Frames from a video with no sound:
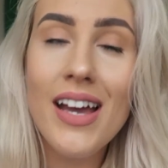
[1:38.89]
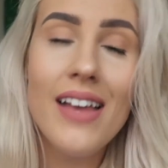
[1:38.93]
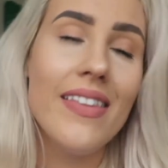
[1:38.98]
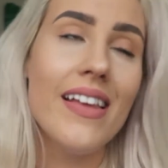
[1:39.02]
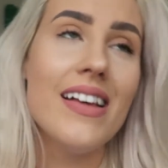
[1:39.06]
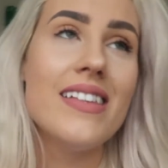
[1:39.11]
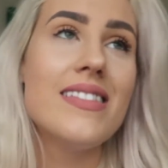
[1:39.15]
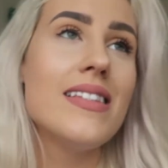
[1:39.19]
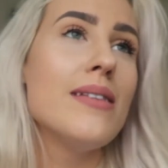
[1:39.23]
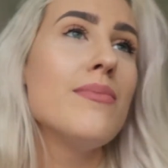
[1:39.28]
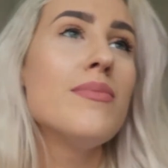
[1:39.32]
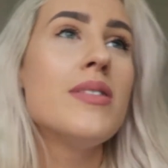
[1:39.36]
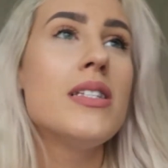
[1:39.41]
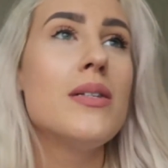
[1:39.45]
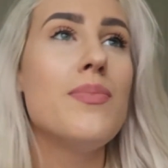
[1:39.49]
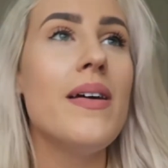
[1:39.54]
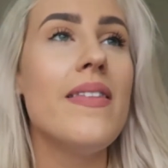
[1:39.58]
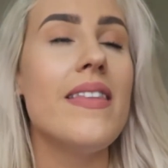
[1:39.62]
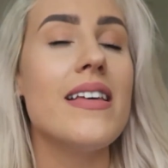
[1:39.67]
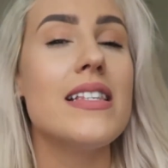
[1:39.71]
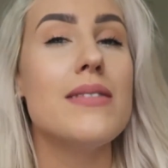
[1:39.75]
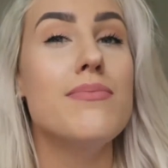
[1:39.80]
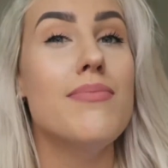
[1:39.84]
There seems to
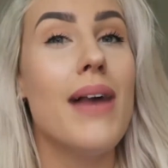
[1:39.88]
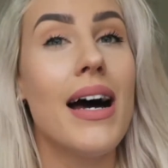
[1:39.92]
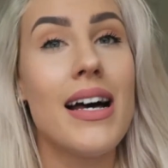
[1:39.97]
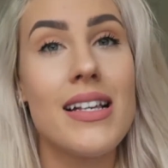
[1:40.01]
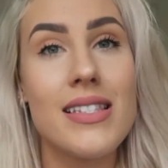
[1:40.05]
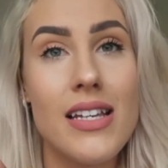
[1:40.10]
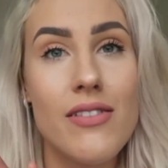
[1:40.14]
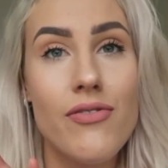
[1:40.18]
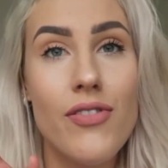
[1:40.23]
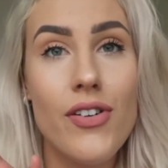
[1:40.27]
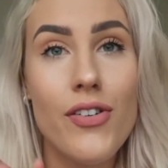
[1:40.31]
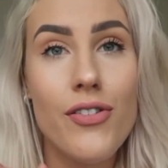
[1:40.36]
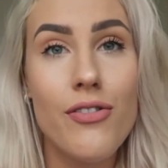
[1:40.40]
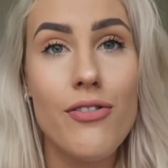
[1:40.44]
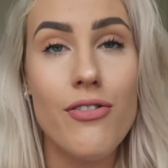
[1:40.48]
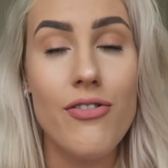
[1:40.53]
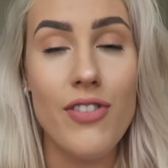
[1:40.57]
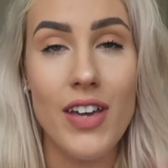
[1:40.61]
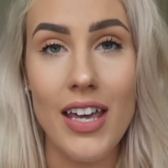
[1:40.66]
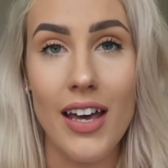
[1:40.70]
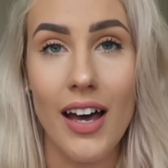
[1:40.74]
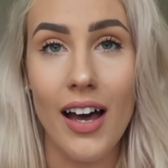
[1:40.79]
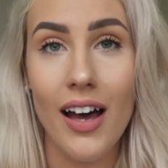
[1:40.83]
be this massive
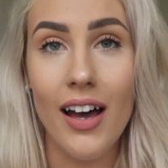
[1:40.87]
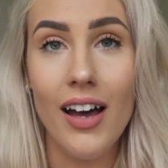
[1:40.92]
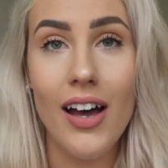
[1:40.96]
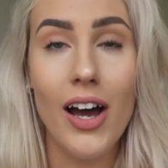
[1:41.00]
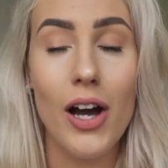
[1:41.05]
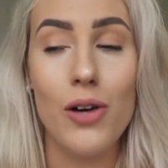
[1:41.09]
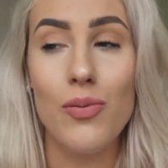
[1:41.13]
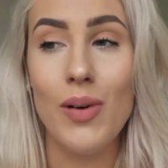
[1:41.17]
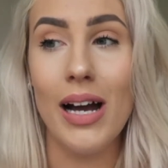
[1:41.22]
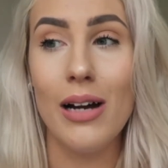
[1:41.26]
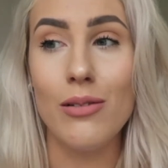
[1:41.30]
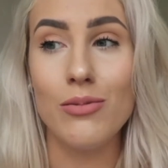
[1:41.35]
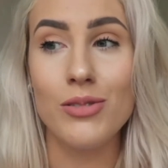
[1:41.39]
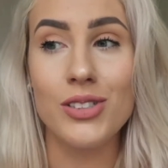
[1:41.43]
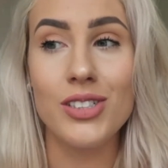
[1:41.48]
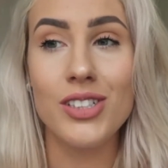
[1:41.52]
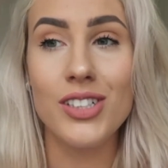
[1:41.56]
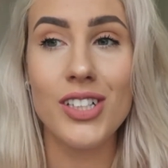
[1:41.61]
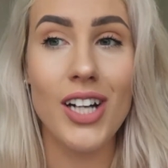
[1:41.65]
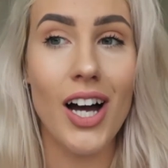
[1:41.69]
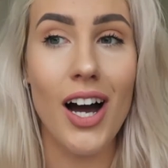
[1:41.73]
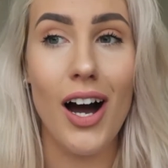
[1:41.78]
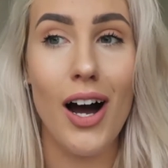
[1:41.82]
fear around
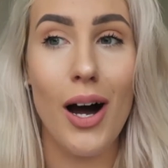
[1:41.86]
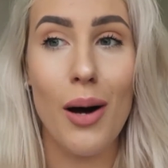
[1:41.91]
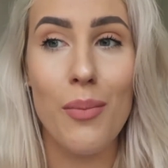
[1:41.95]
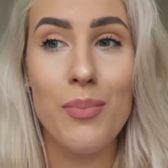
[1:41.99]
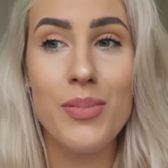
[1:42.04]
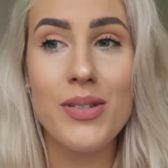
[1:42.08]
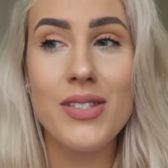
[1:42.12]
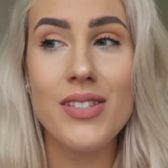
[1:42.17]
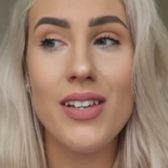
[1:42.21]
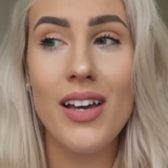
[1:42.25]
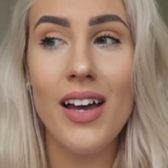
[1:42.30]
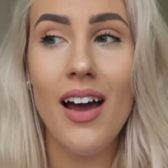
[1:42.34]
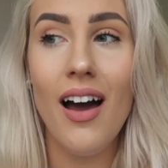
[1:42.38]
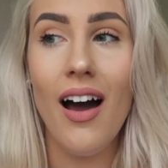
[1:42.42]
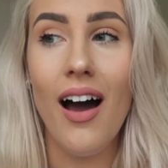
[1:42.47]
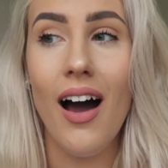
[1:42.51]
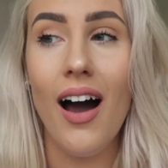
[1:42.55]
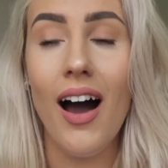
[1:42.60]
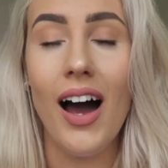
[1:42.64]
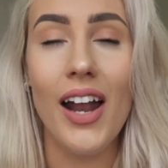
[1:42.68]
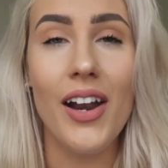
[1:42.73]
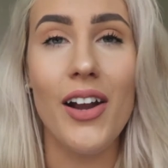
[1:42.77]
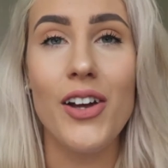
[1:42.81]
carbs.
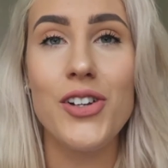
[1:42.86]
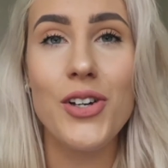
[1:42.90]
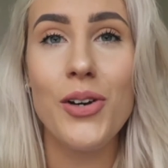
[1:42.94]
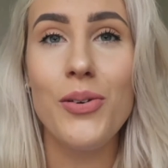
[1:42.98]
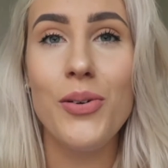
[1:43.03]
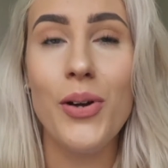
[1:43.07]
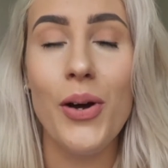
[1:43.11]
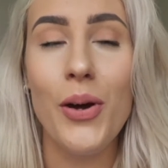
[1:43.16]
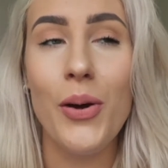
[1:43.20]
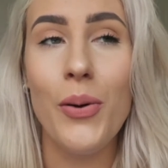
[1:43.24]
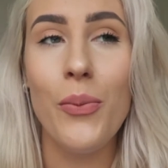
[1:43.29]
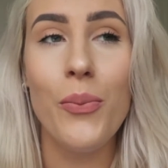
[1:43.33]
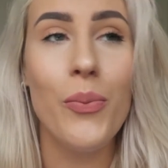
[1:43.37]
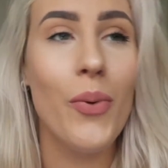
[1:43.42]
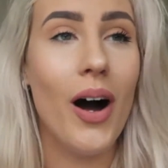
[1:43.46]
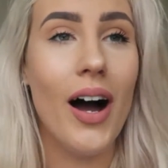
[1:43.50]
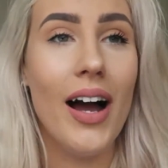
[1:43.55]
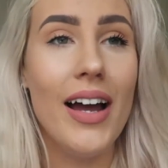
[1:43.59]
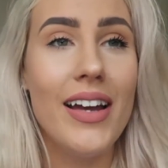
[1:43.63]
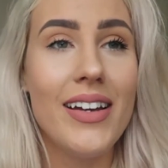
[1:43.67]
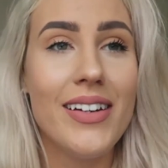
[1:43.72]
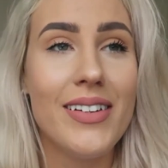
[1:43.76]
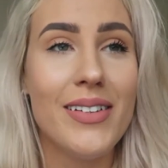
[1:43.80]
And I don't know
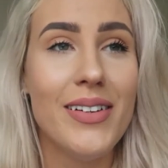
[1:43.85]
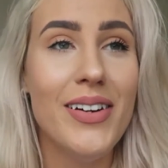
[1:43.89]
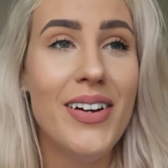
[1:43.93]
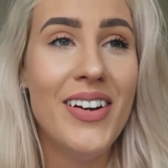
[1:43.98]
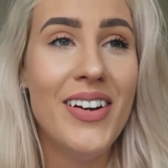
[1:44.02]
why.